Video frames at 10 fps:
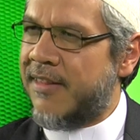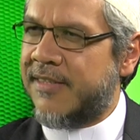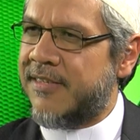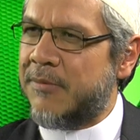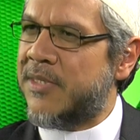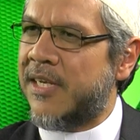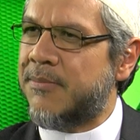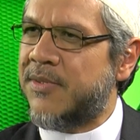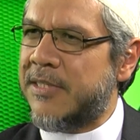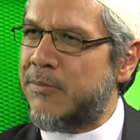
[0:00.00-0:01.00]
that
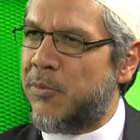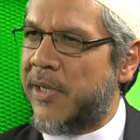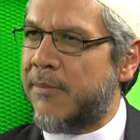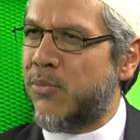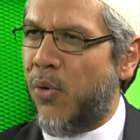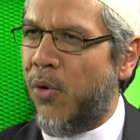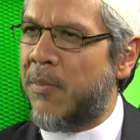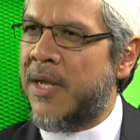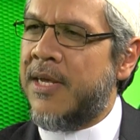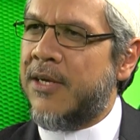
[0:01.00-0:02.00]
sometimes seem to become
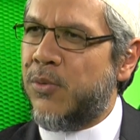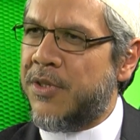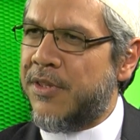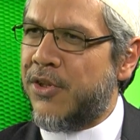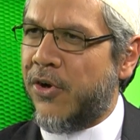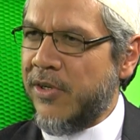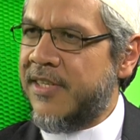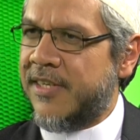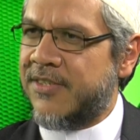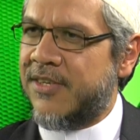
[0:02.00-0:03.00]
norm within the
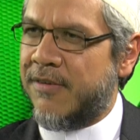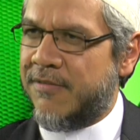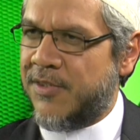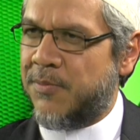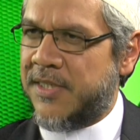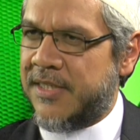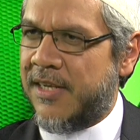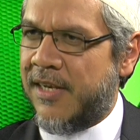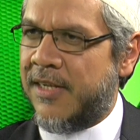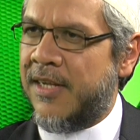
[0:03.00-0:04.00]
context of this
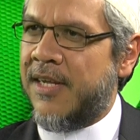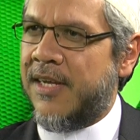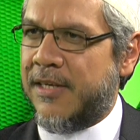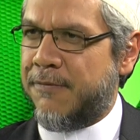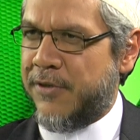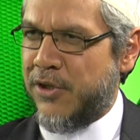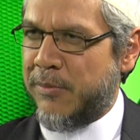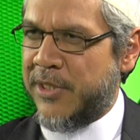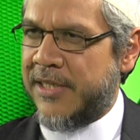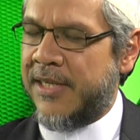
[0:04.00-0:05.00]
particular
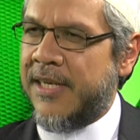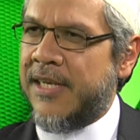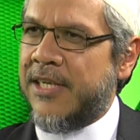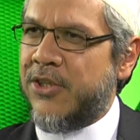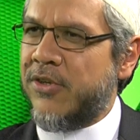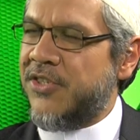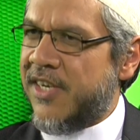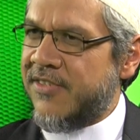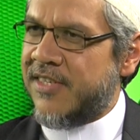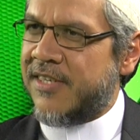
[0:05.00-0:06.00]
phenomenon. Dr.
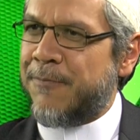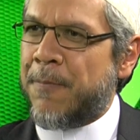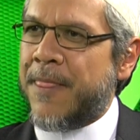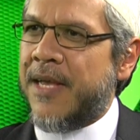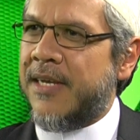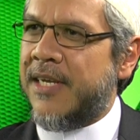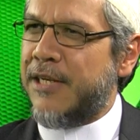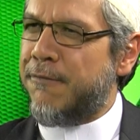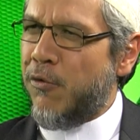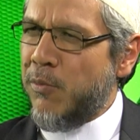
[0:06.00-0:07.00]
Jasir,
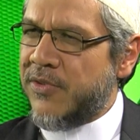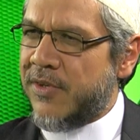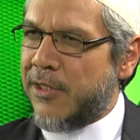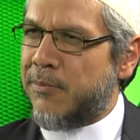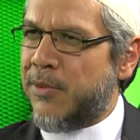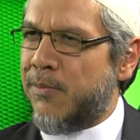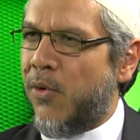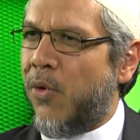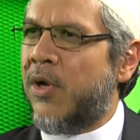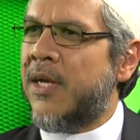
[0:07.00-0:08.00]
inform us a little bit
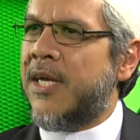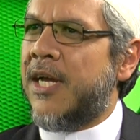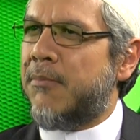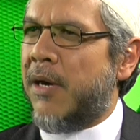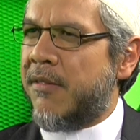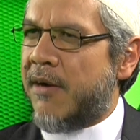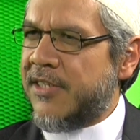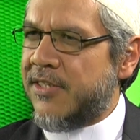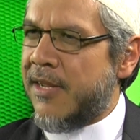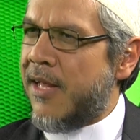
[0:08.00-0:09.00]
more about the
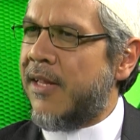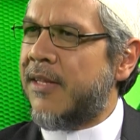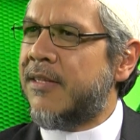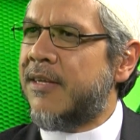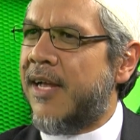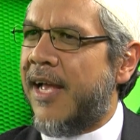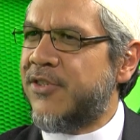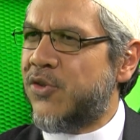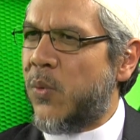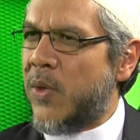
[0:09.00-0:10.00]
rationale
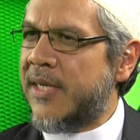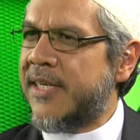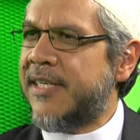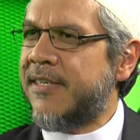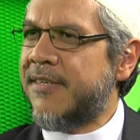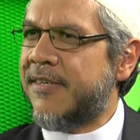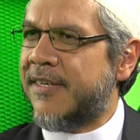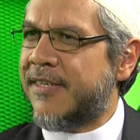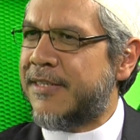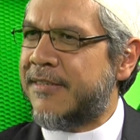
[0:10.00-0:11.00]
as to why
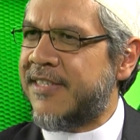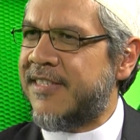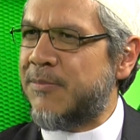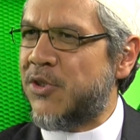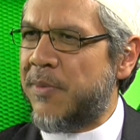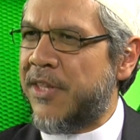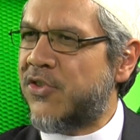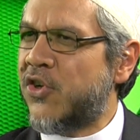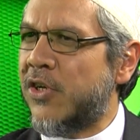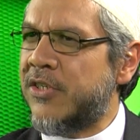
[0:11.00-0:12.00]
there seems to be
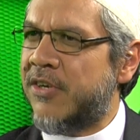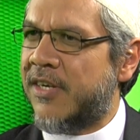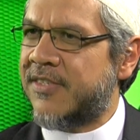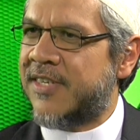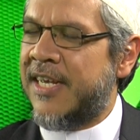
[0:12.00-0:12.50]
this contrast,